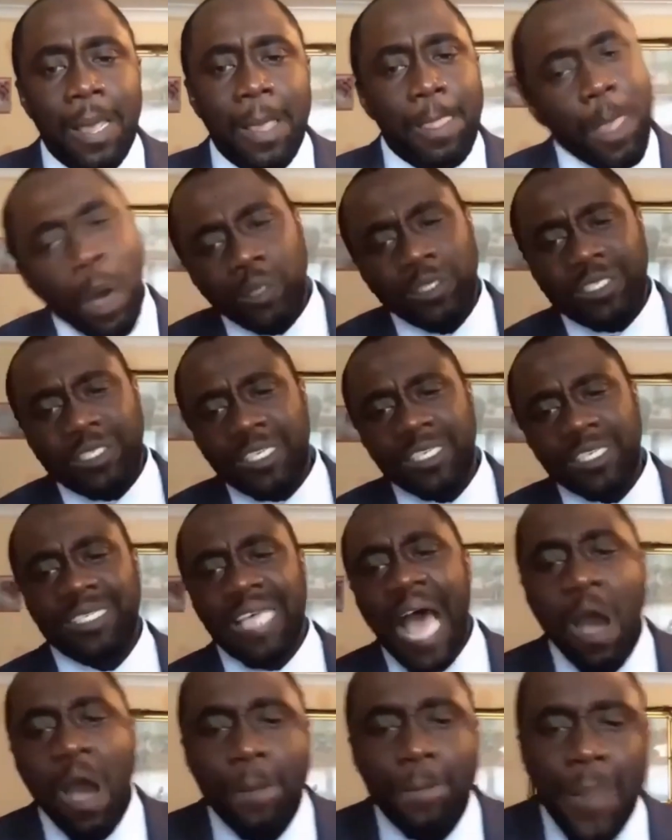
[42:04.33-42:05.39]
Notice
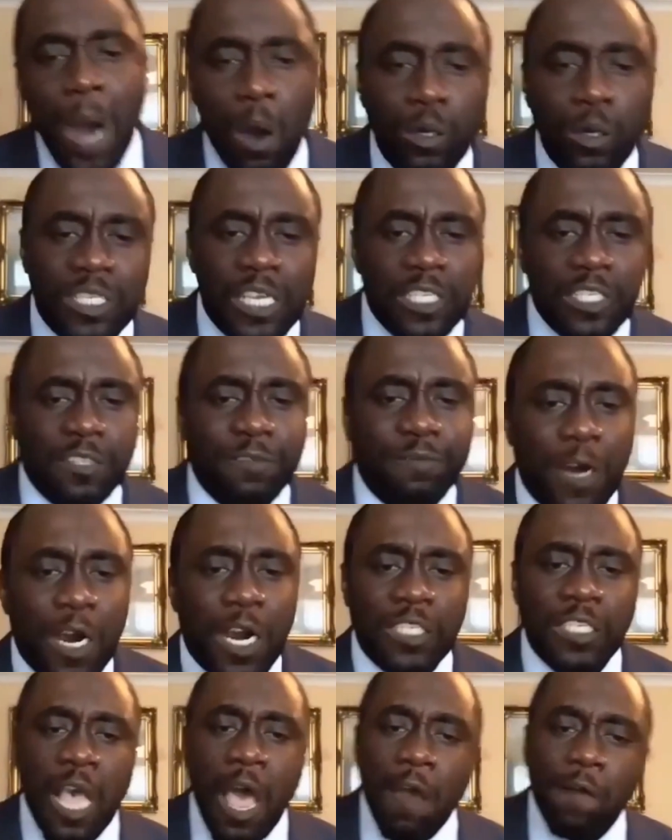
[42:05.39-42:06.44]
how Moses
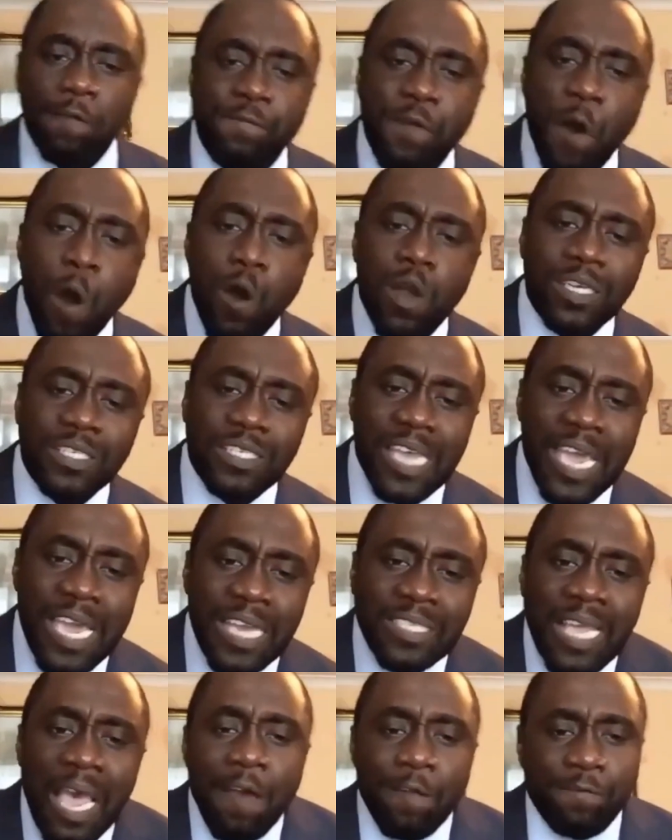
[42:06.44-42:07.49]
first
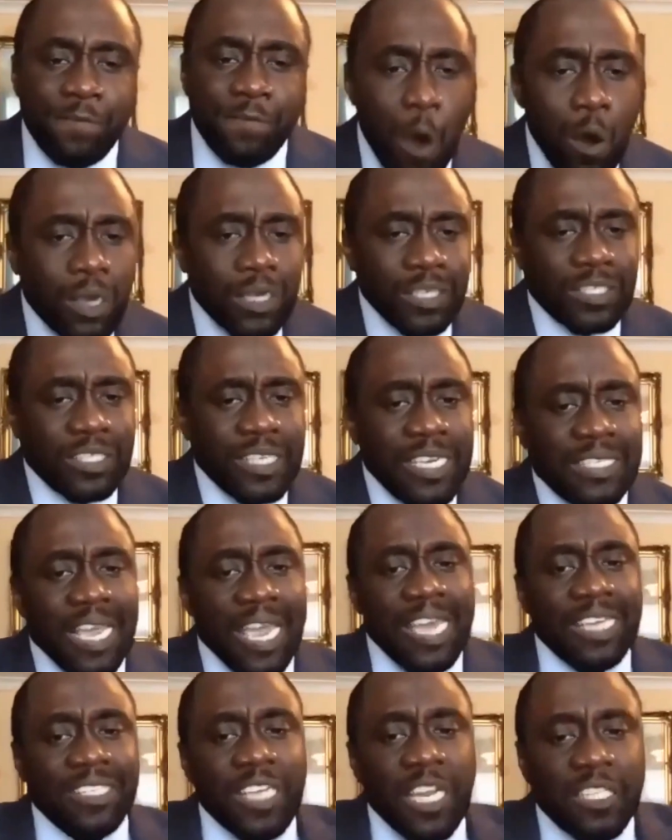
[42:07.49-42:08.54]
focuses
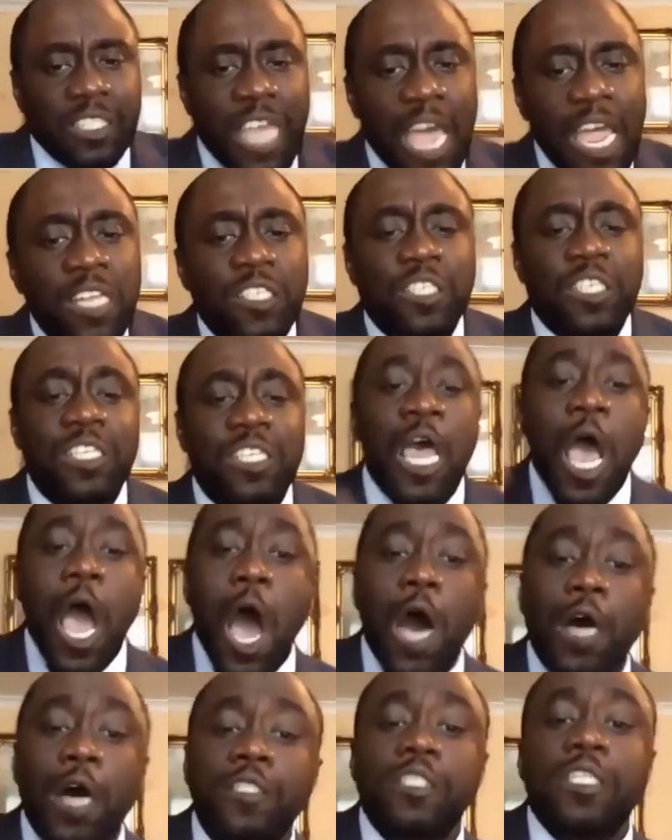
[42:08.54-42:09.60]
his attention
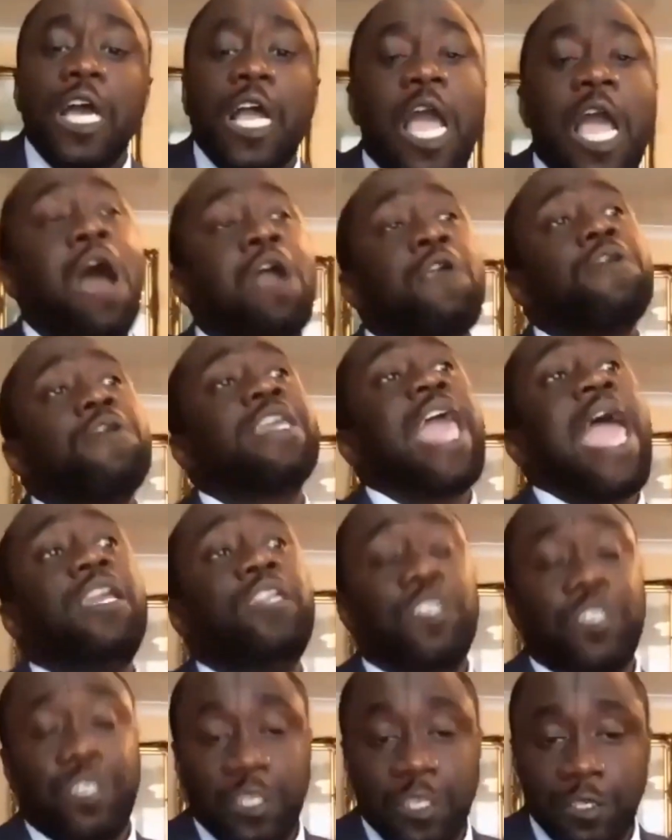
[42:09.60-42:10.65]
on the
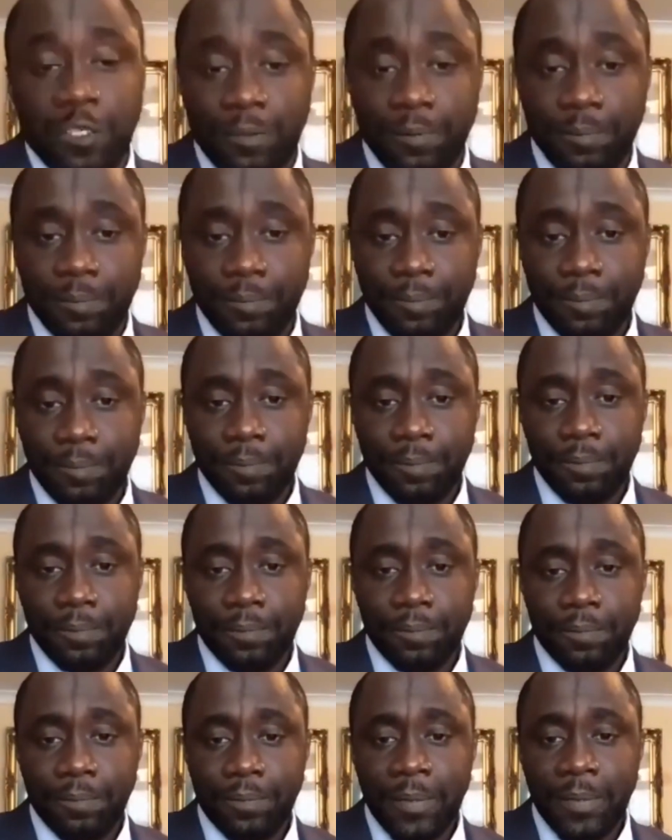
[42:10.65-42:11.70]
congregation.
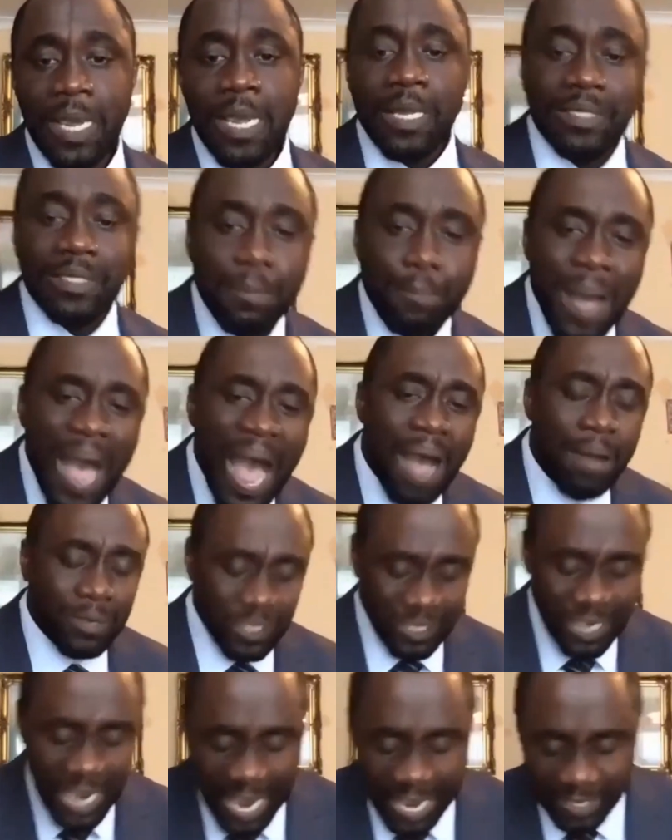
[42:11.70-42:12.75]
The Bible
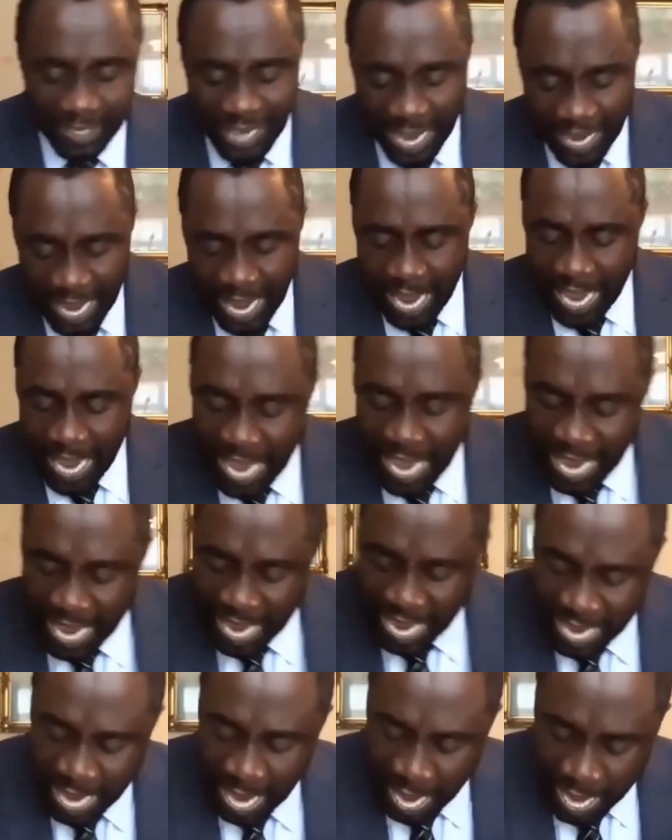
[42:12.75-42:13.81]
says that
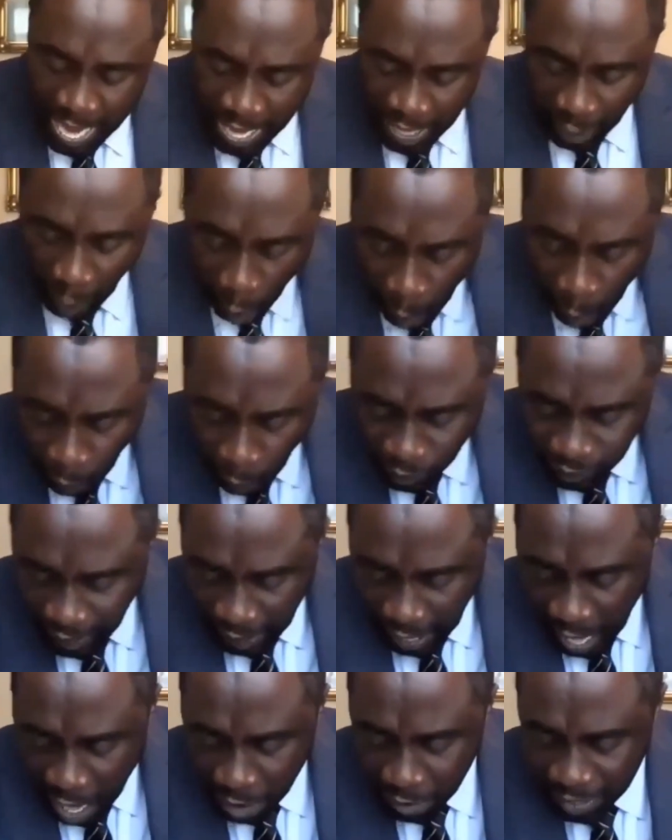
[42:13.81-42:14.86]
he called the
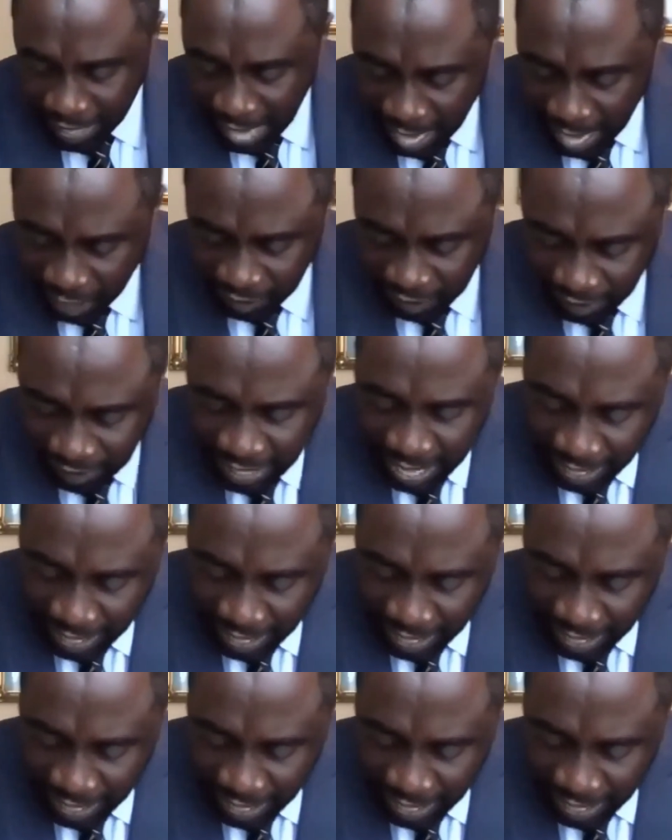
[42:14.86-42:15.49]
congregation